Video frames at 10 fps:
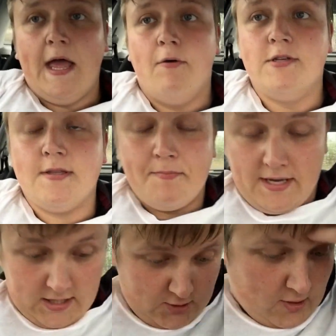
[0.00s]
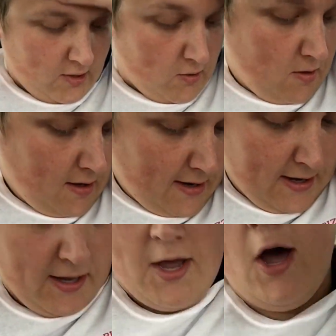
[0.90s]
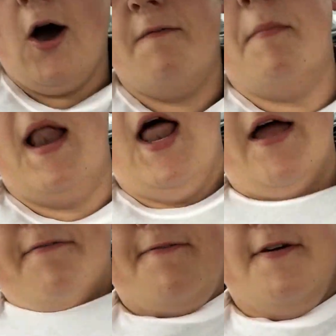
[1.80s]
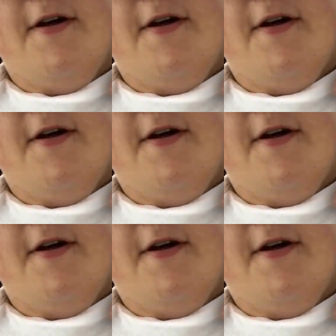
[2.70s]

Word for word: That was the biggest struggle of my life.